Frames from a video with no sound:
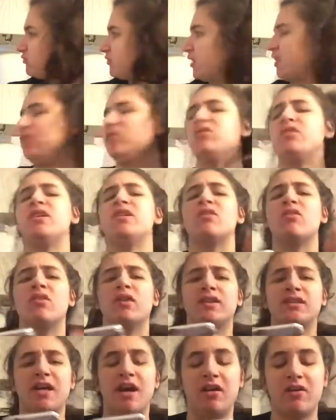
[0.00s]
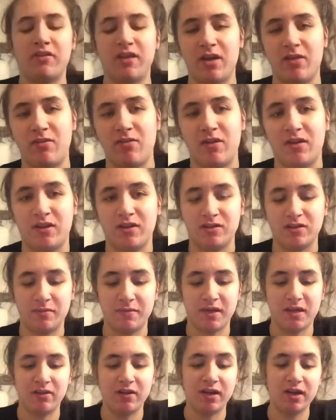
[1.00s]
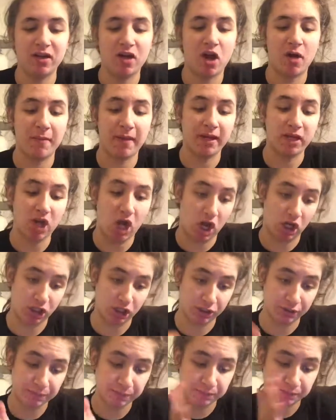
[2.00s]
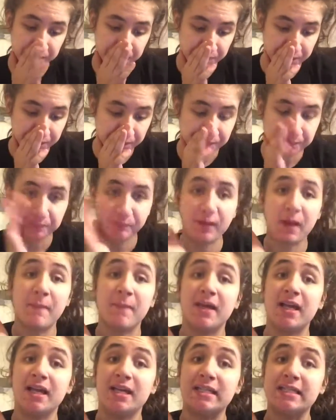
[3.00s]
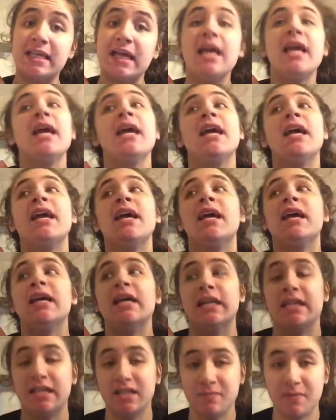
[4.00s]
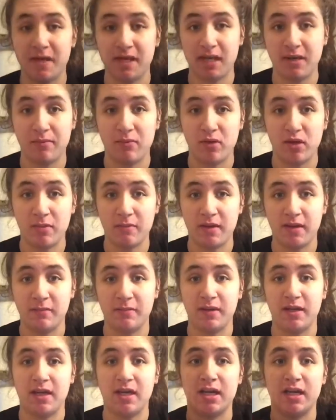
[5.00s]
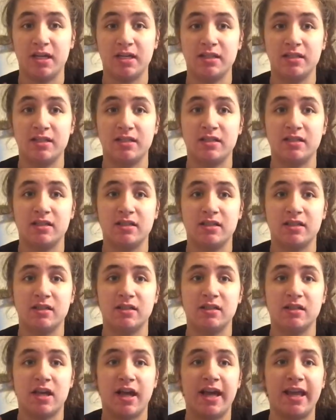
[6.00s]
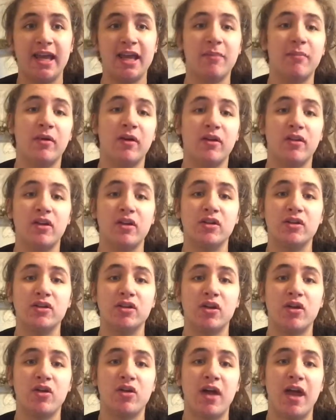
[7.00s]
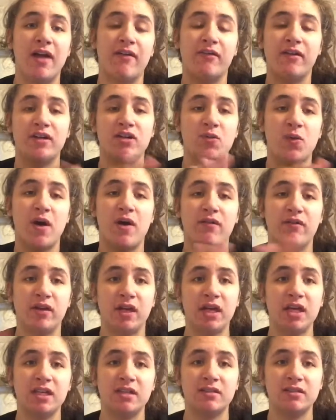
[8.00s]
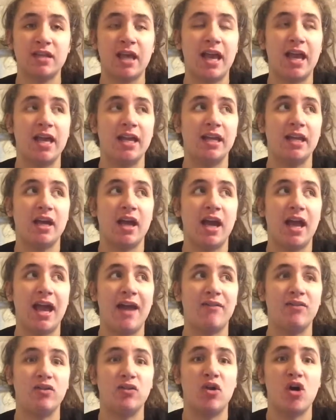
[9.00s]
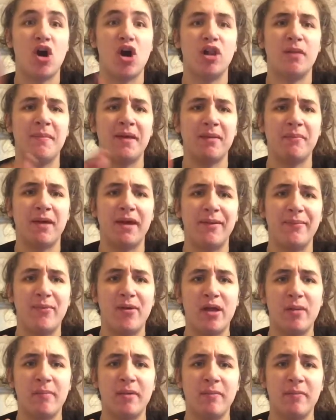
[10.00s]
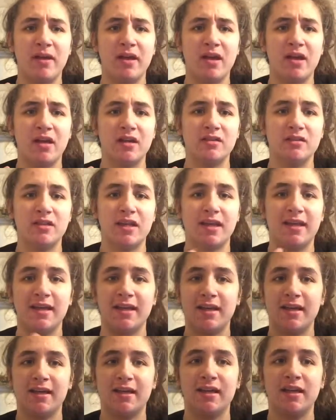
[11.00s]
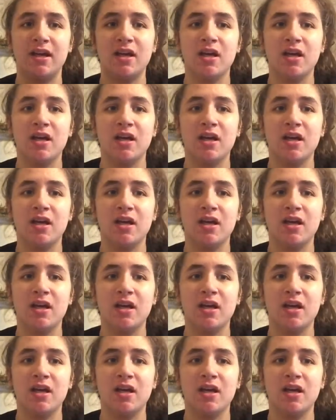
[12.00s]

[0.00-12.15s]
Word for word: Ew, he's going to town on that water, so I'm getting ready to call my doctor because I need to make an appointment because I get birth control every 12 weeks and I have to call and make my appointment because they can't,